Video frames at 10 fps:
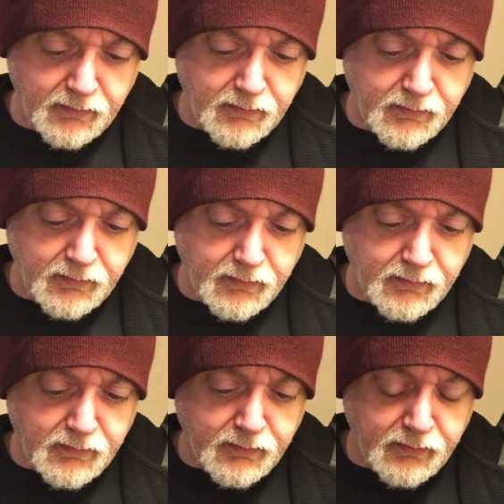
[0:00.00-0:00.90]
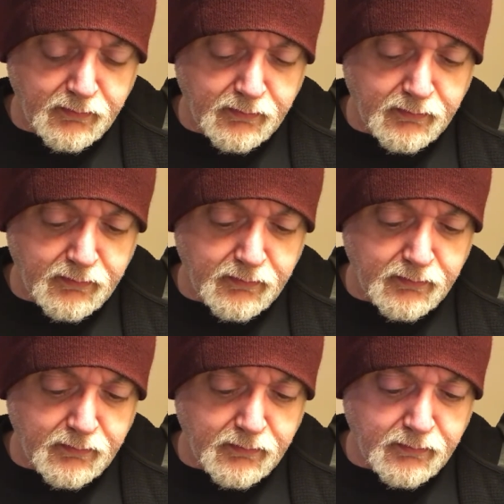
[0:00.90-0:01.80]

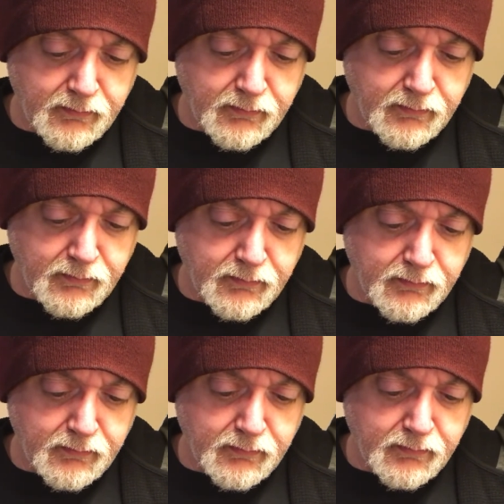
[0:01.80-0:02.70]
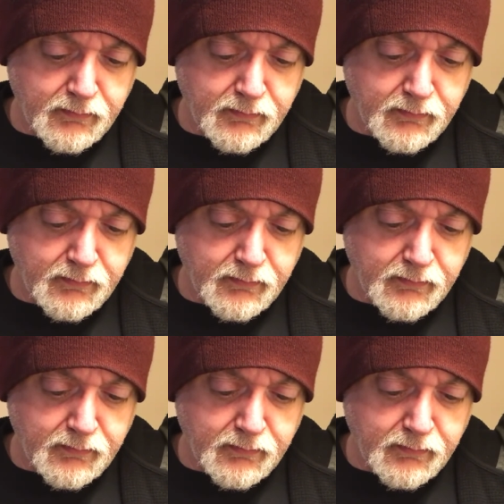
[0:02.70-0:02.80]
(silence)